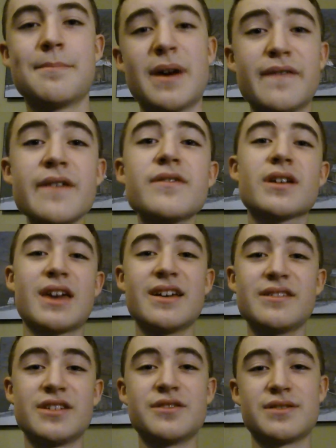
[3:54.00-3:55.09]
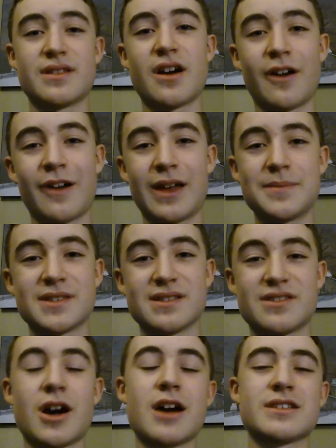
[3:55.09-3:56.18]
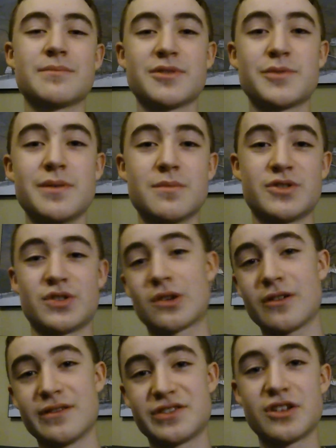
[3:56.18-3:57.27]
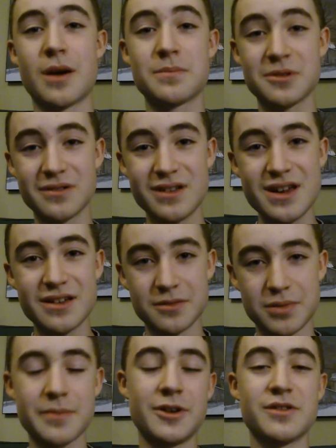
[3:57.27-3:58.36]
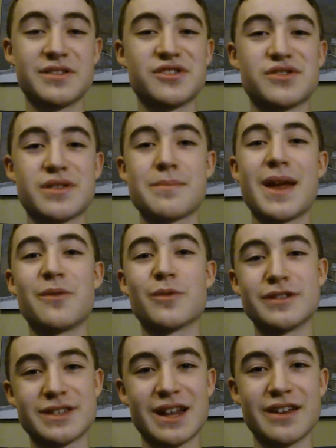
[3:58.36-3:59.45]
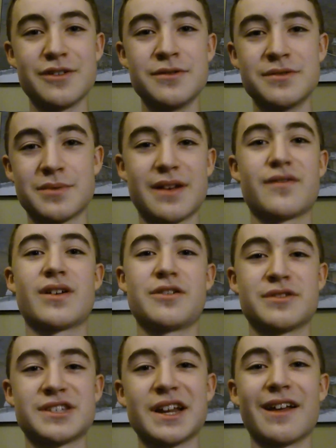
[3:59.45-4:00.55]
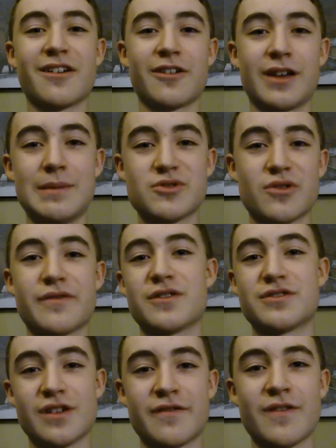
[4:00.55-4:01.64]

My favorite kit to use in the Hunger Games is a toss-up between Berserker and Stomper. You'll probably notice those are the main ones that I use whenever I do a Sunday Night Hunger Games or a First Try